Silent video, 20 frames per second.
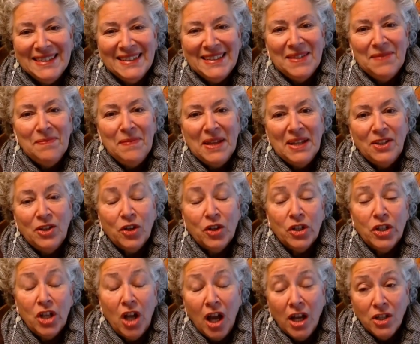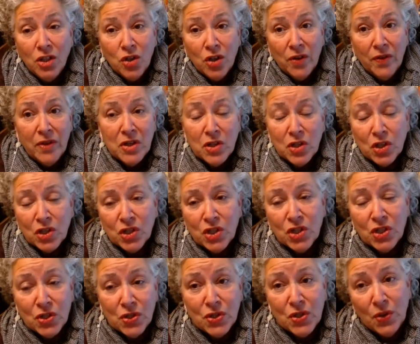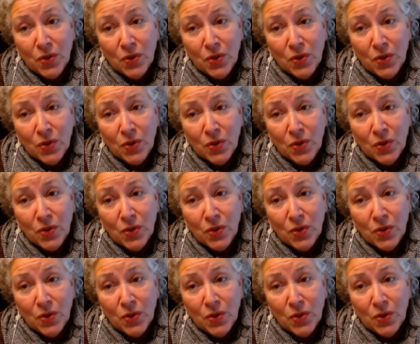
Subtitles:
made her doctor of the church, there are